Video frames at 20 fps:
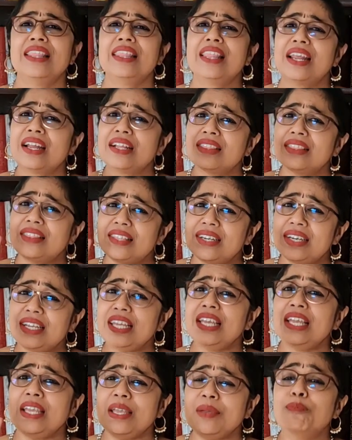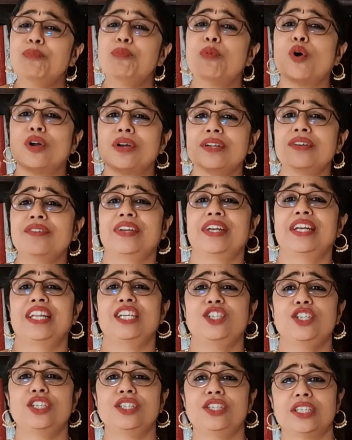There are three important
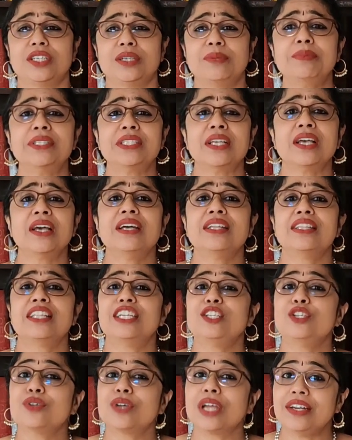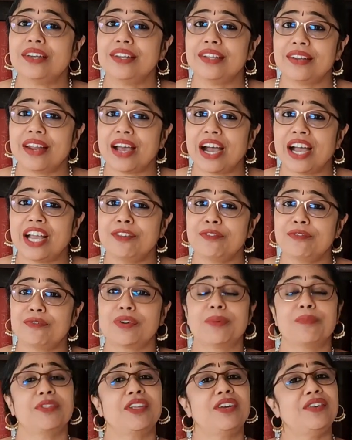relationships that you can derive
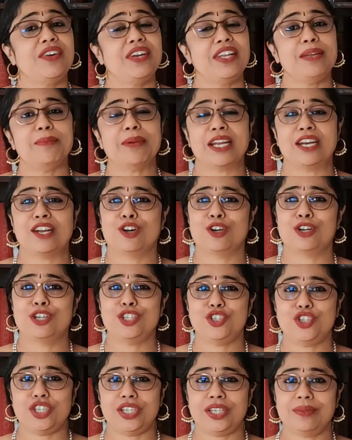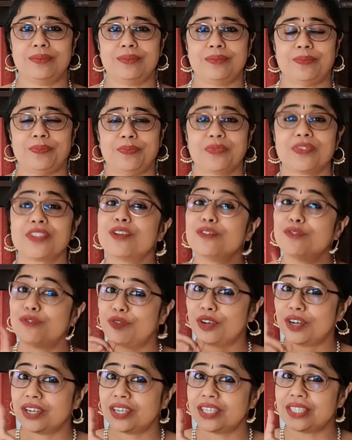from the dream analogy.
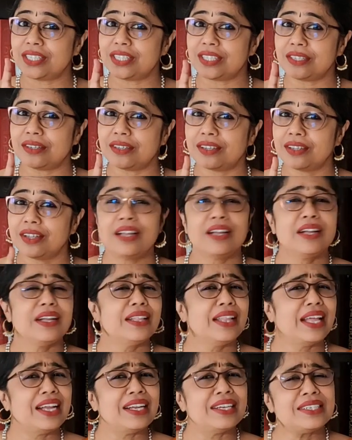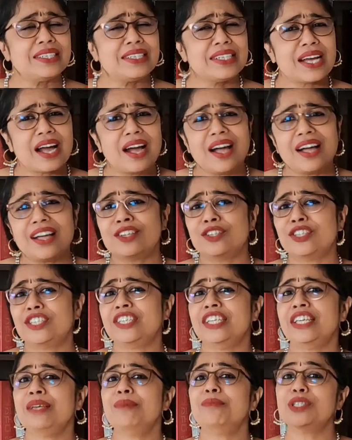First, the entire
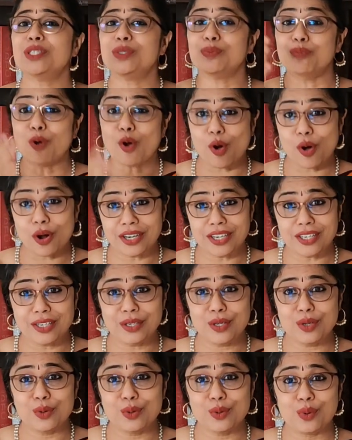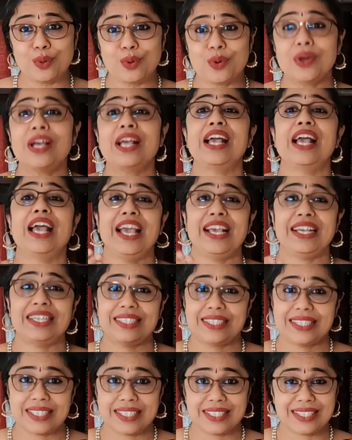dream is born in you,
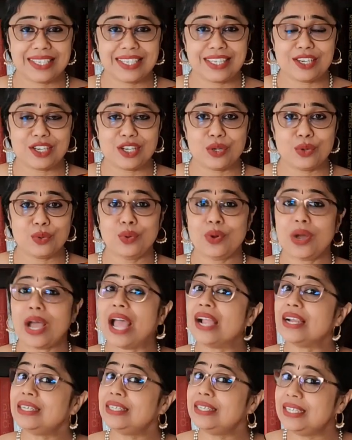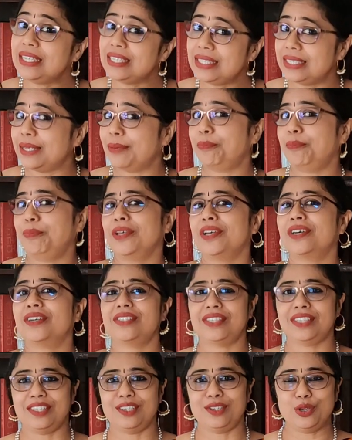exists in you, and
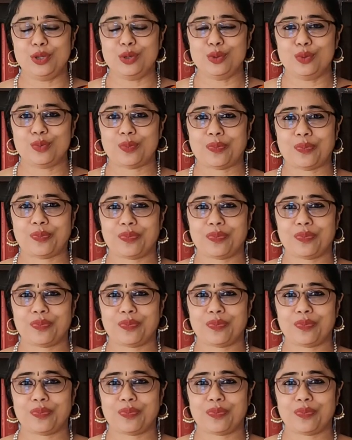disappears in you.